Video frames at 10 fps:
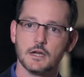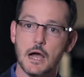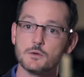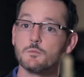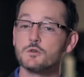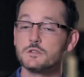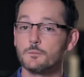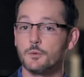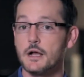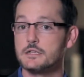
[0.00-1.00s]
I was most
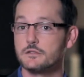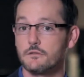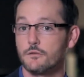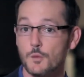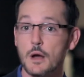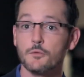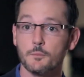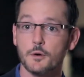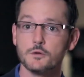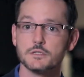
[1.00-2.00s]
impressed throughout the
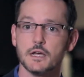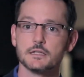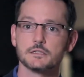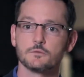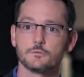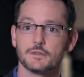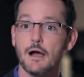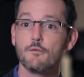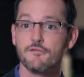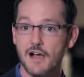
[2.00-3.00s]
process with
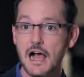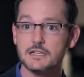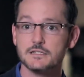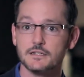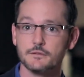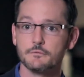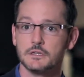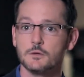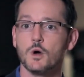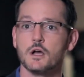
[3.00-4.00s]
how fast it
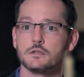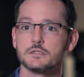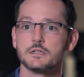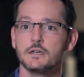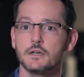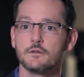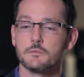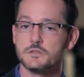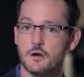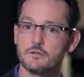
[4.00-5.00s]
really was
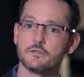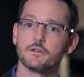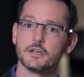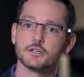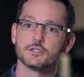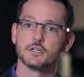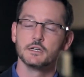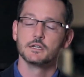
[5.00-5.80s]
from start to finish.